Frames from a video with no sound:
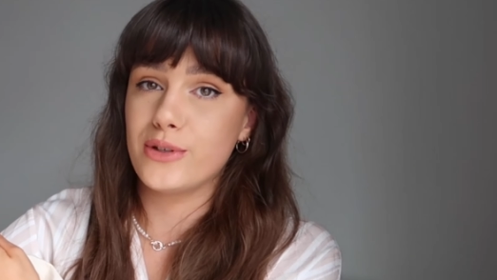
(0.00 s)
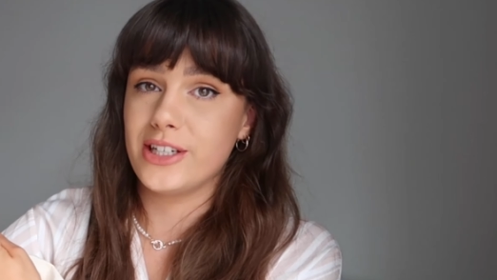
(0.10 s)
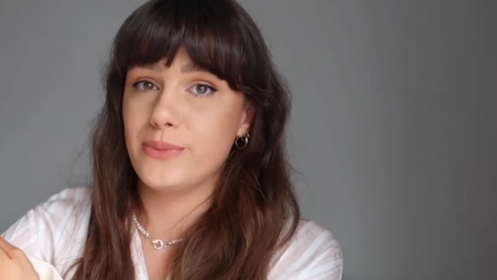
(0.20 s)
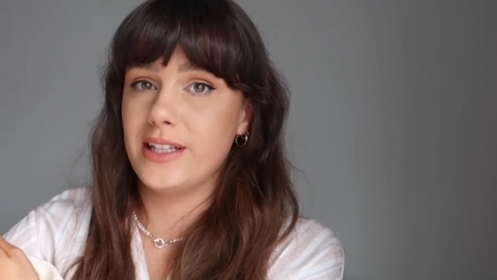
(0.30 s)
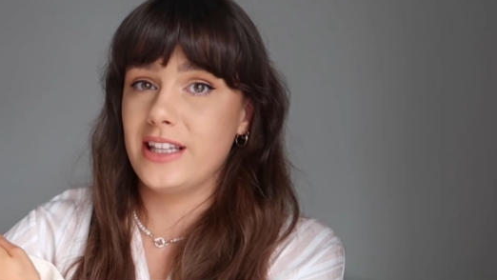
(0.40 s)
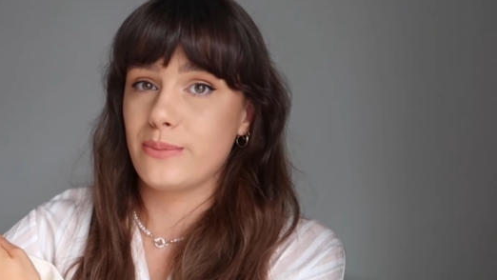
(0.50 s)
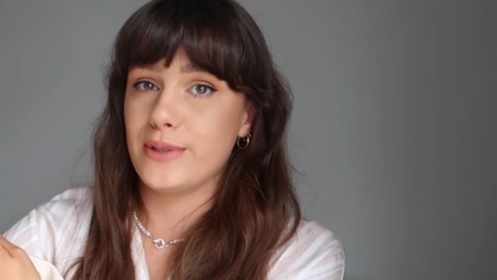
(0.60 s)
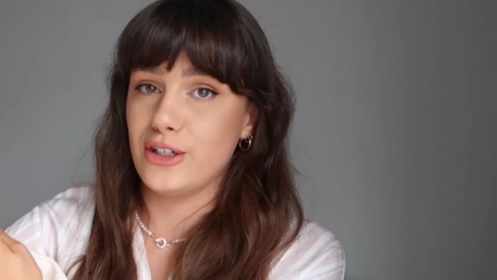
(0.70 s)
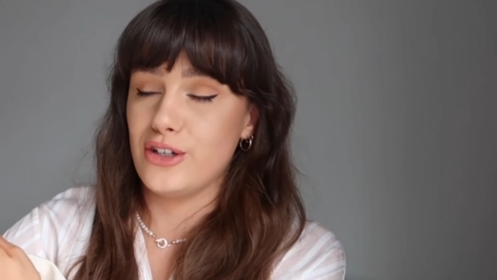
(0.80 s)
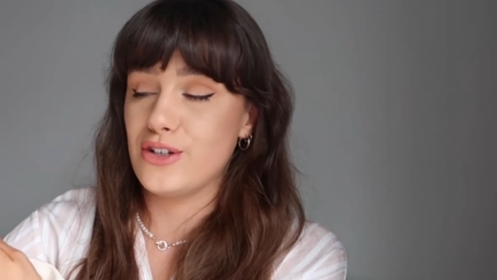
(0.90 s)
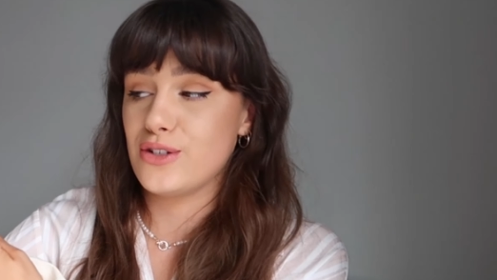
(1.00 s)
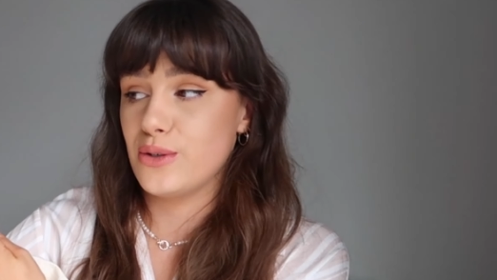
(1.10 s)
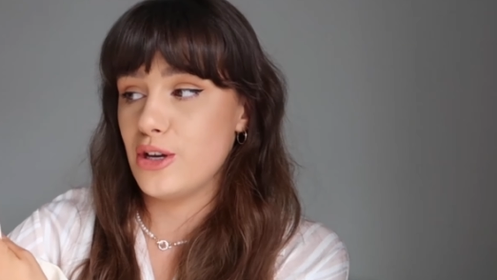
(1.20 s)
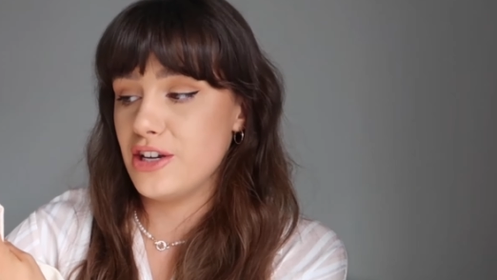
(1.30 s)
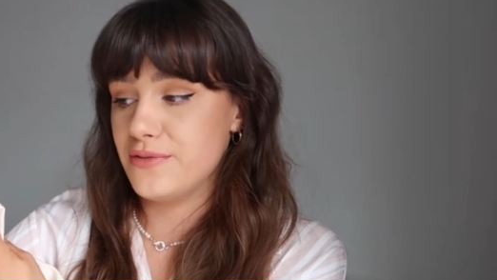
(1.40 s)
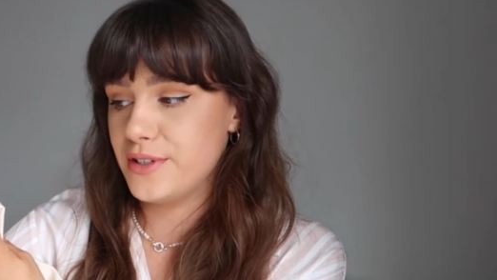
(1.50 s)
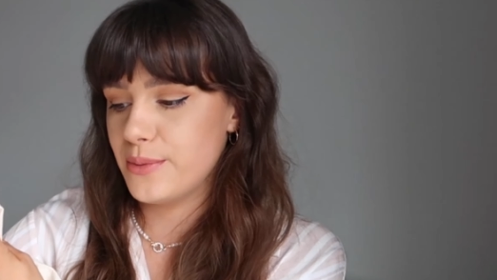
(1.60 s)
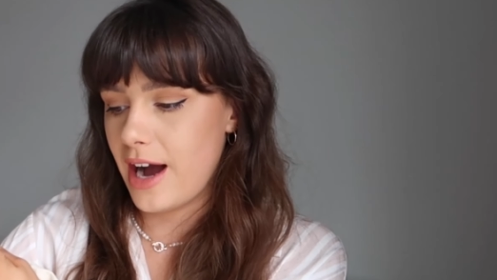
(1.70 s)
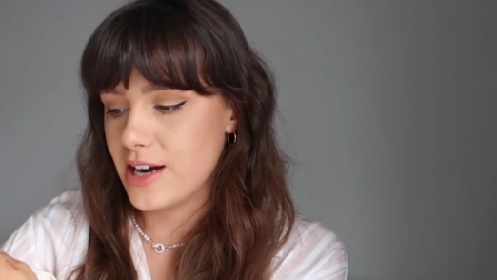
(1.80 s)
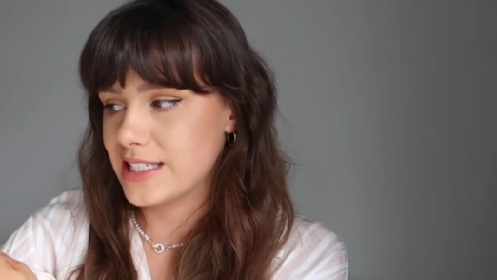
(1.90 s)
which i will link below so if
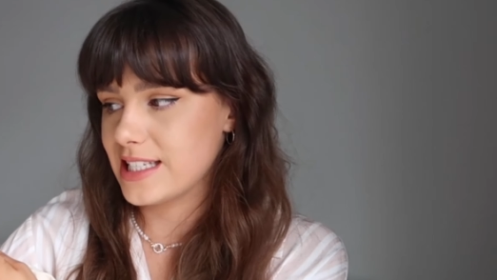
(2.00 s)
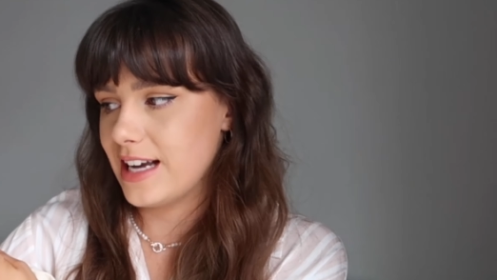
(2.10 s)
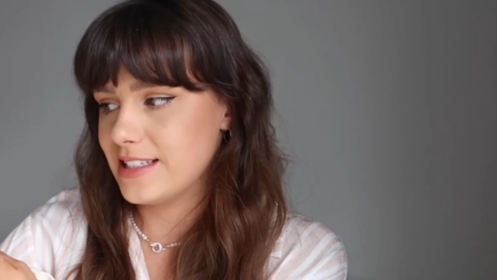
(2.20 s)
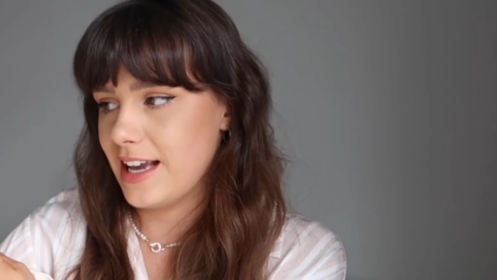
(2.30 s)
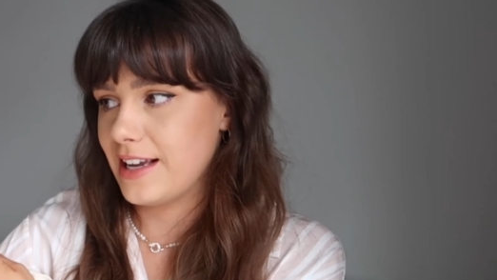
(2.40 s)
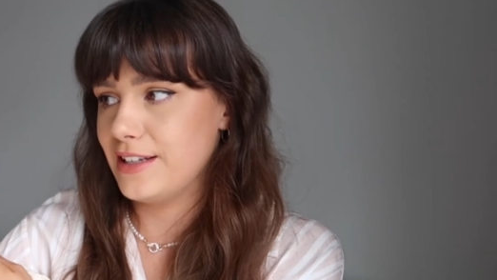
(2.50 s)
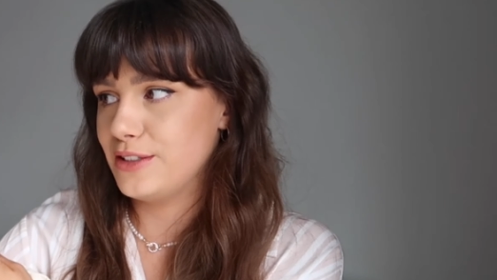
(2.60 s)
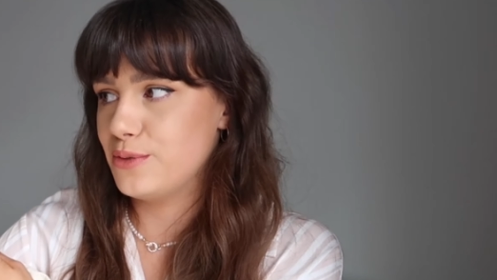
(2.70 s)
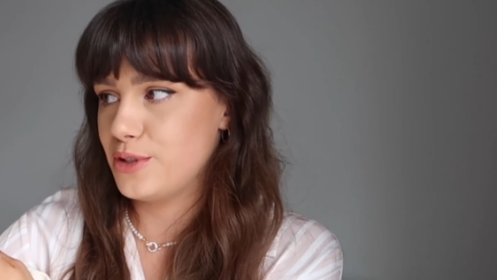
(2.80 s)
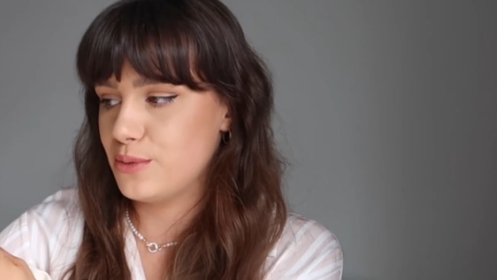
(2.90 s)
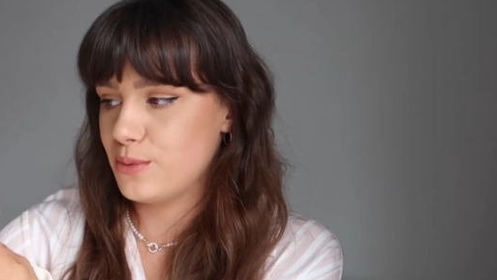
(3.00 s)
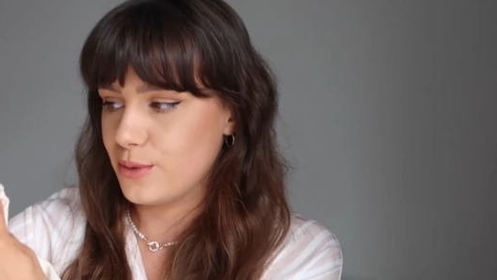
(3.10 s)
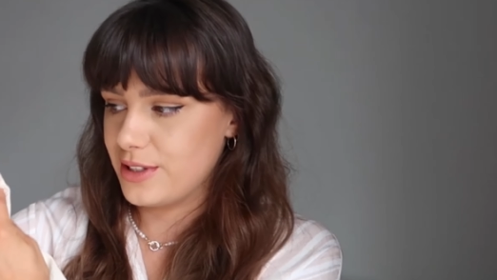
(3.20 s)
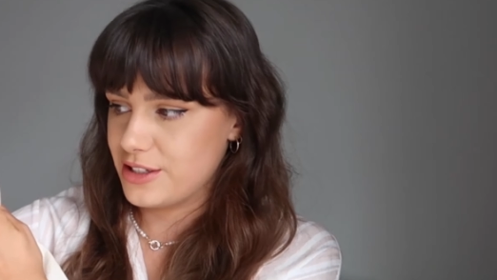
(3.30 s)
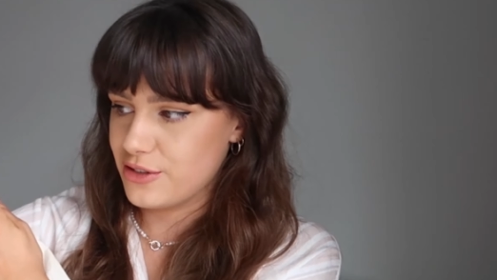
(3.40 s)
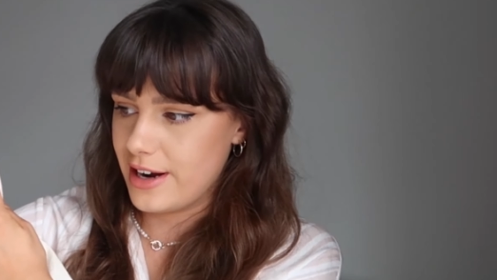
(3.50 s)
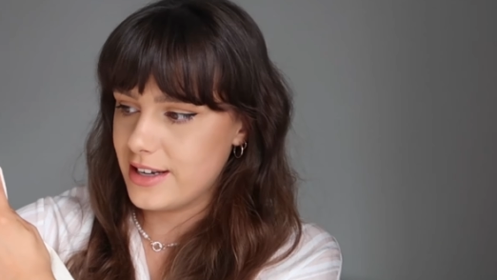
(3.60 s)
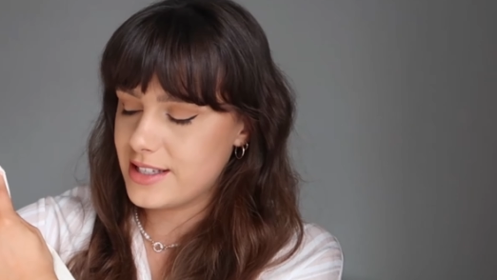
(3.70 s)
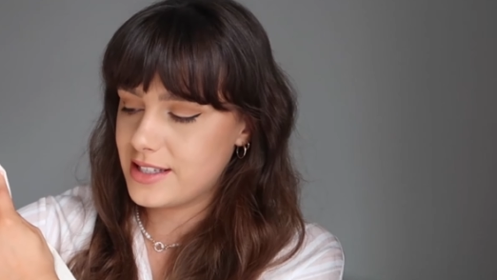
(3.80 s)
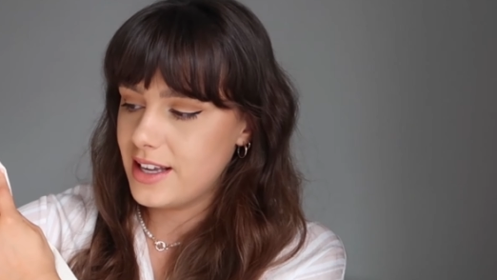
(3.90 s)
you are a size a and you do want this
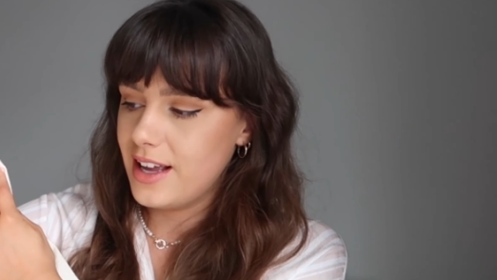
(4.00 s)
dress